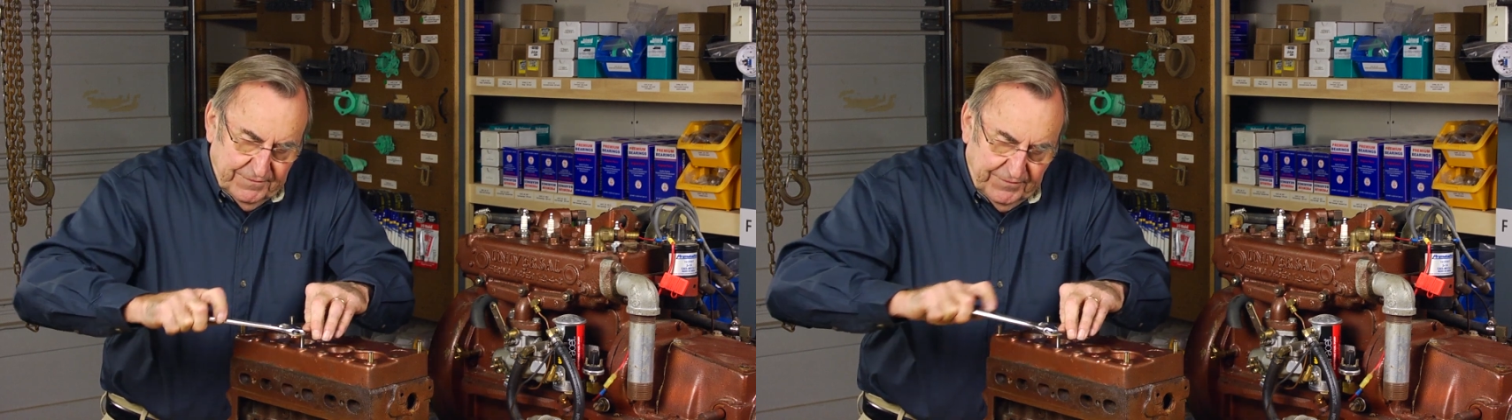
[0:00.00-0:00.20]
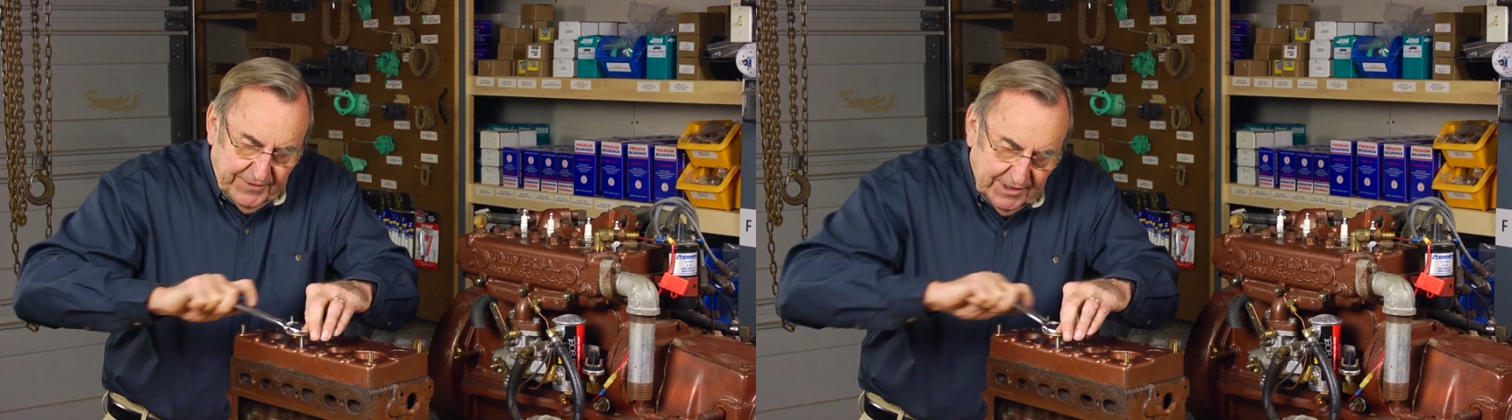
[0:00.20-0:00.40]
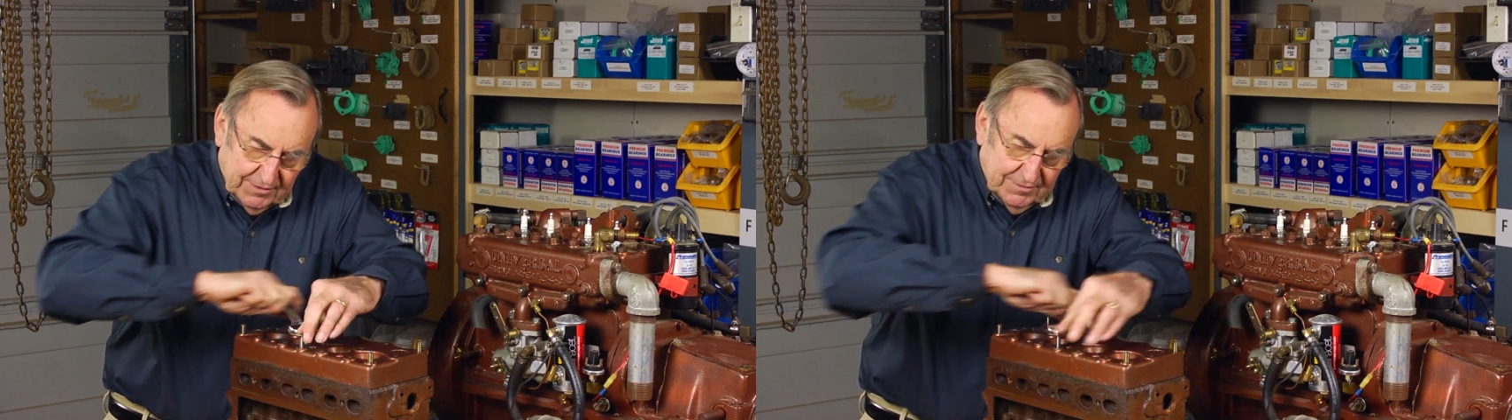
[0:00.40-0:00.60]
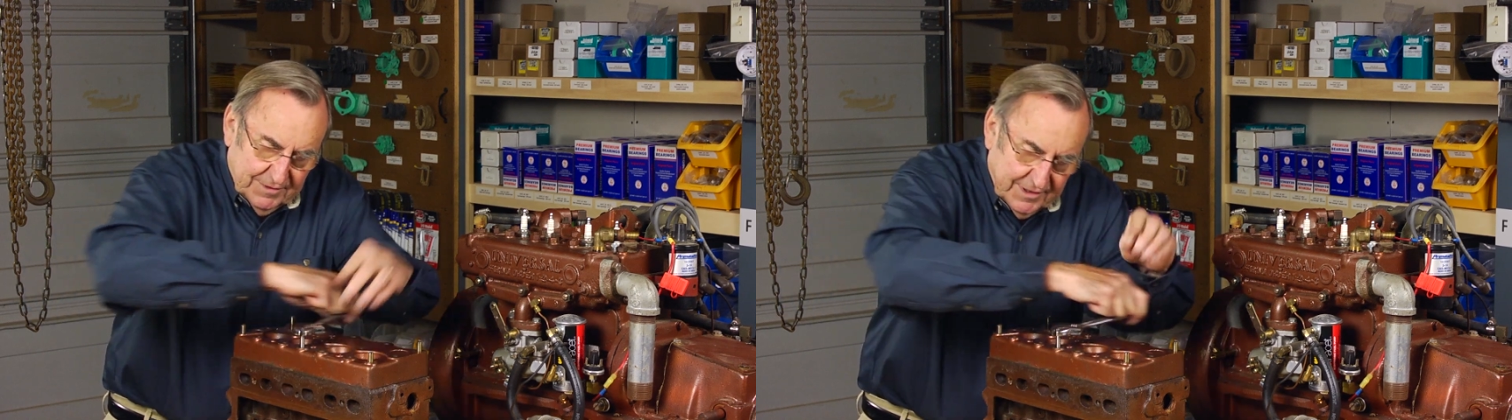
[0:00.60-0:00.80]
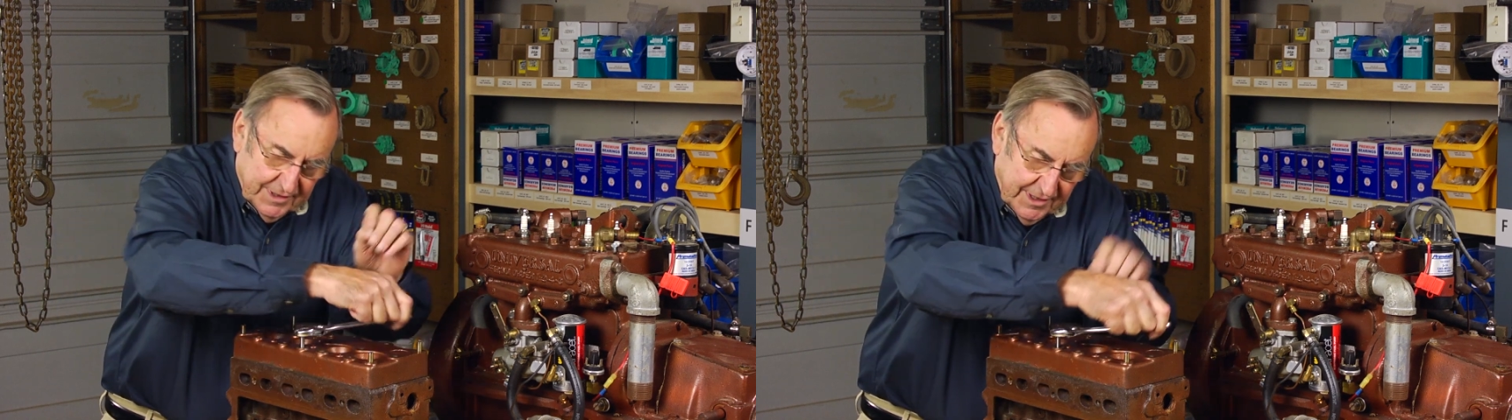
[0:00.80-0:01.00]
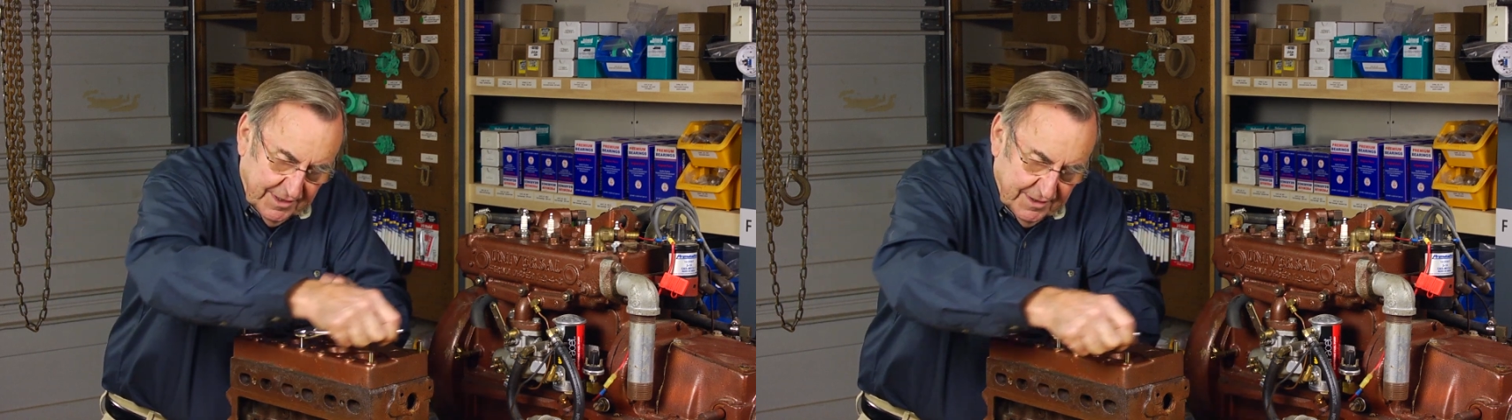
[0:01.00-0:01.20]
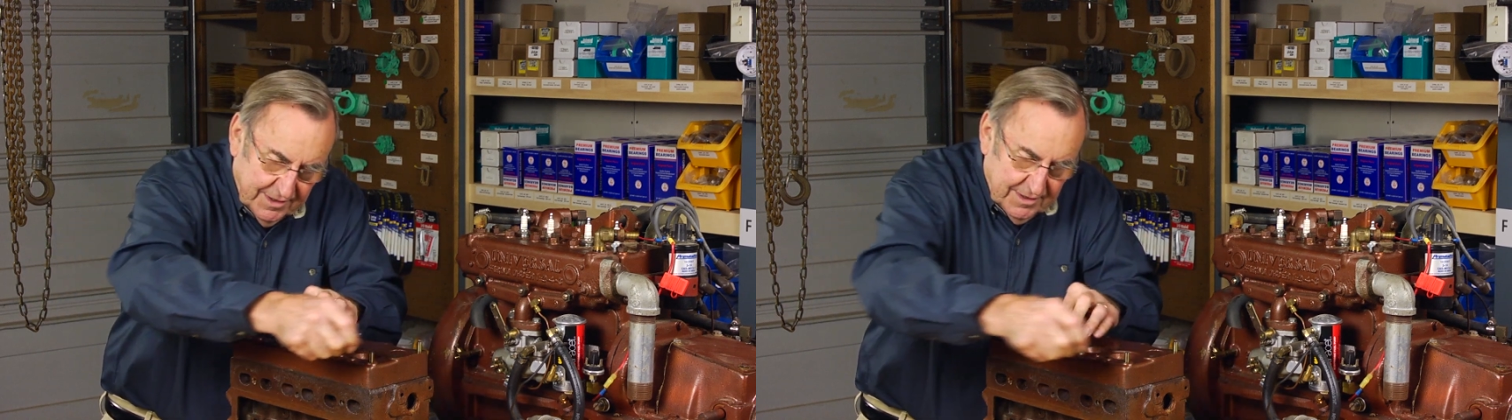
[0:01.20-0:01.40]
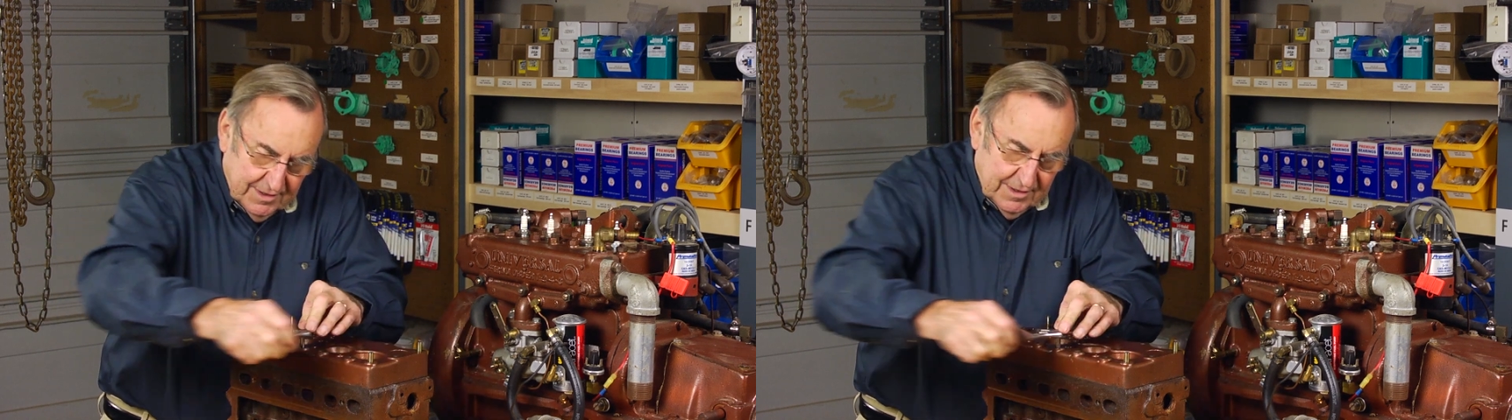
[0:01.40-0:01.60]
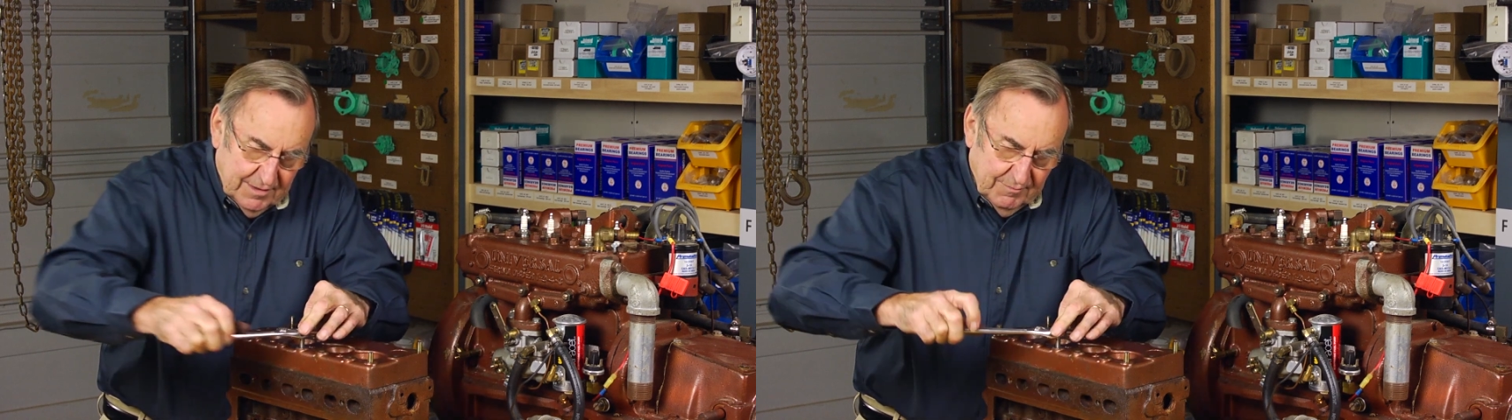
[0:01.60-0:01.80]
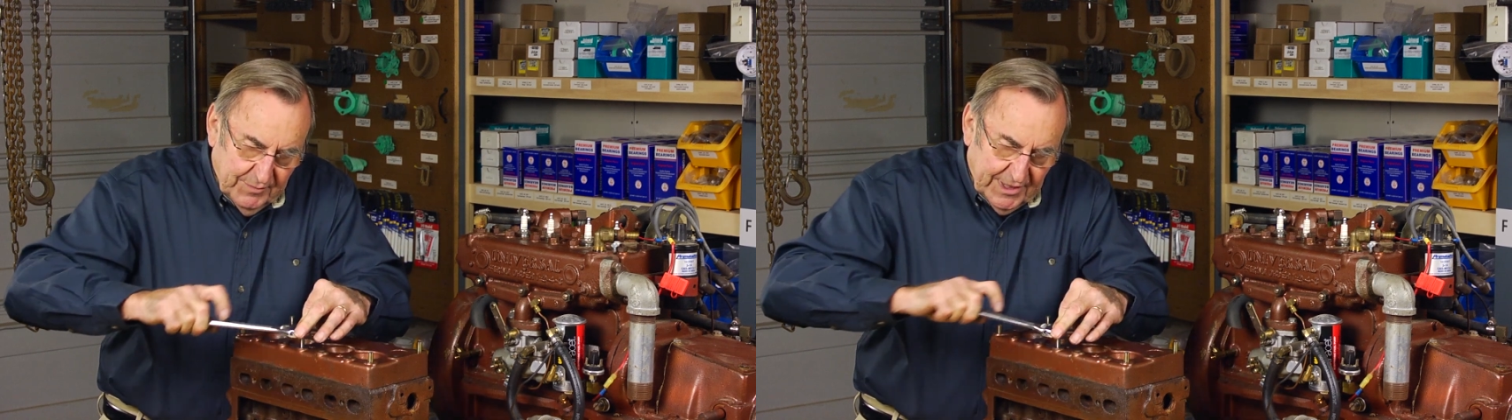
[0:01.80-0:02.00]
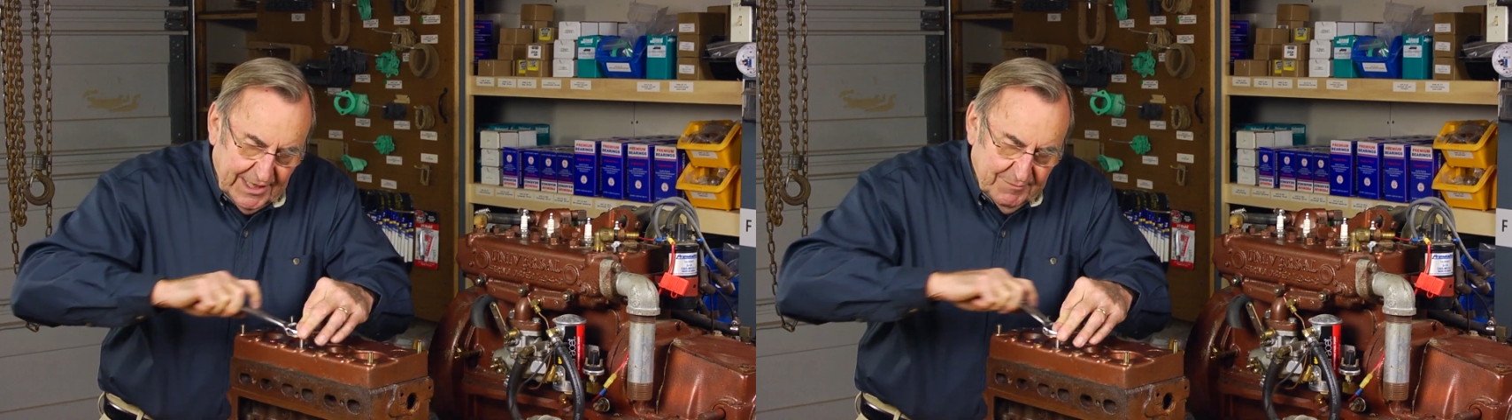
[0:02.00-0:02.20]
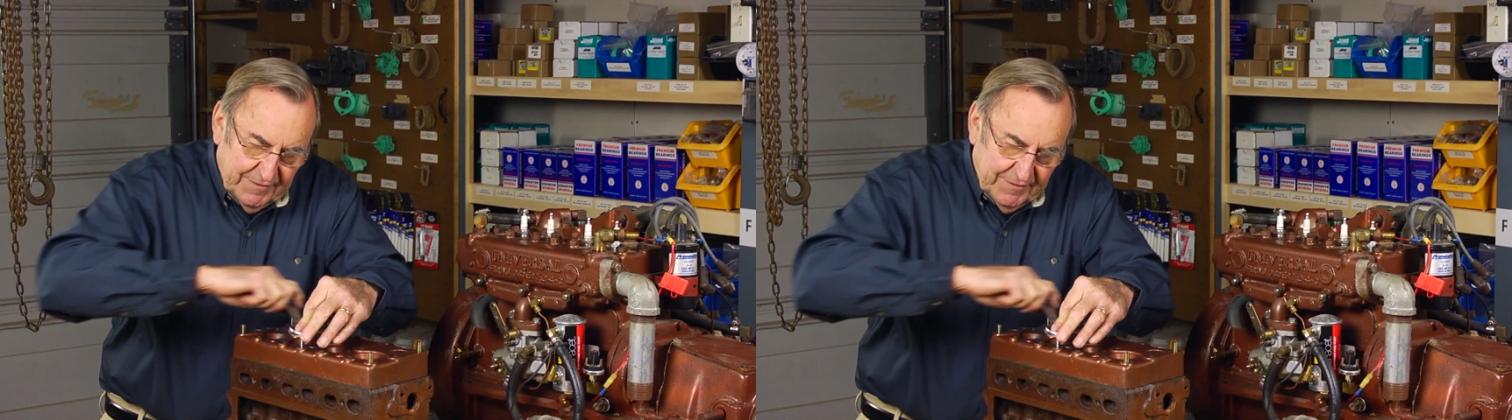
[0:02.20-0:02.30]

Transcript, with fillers: feel the bottom